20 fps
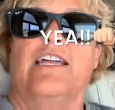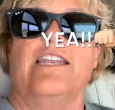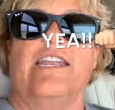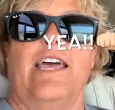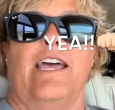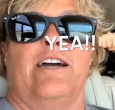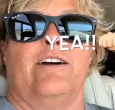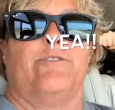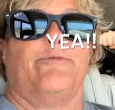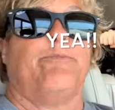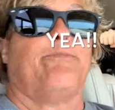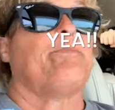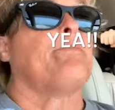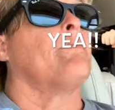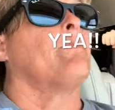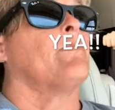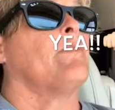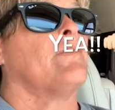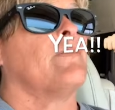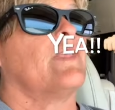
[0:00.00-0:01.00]
Now,
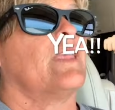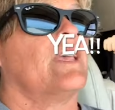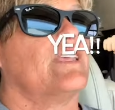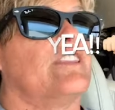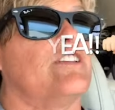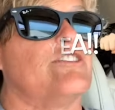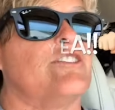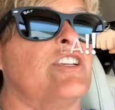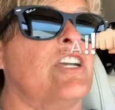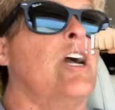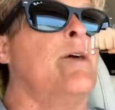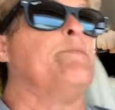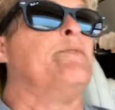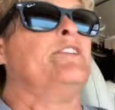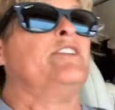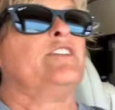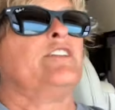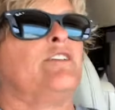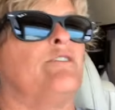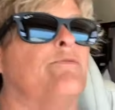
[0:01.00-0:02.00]
there's a couple
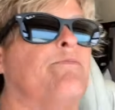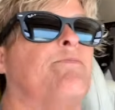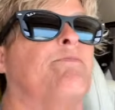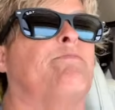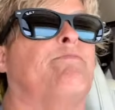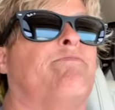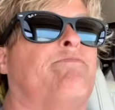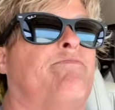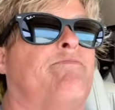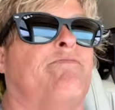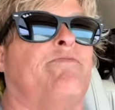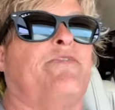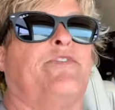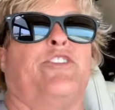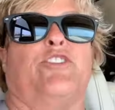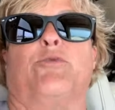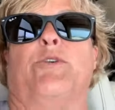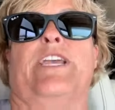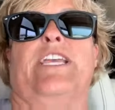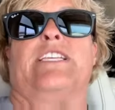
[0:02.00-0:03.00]
little
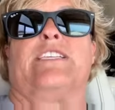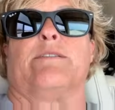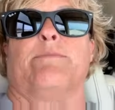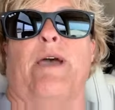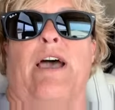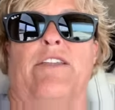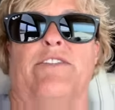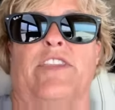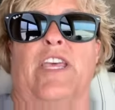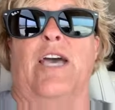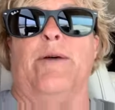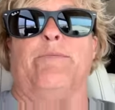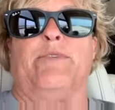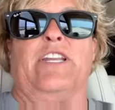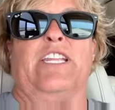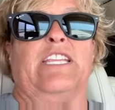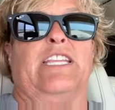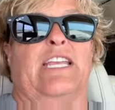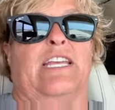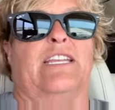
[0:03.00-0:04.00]
tweaks about that, but
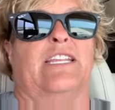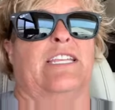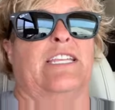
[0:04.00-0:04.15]
at the end of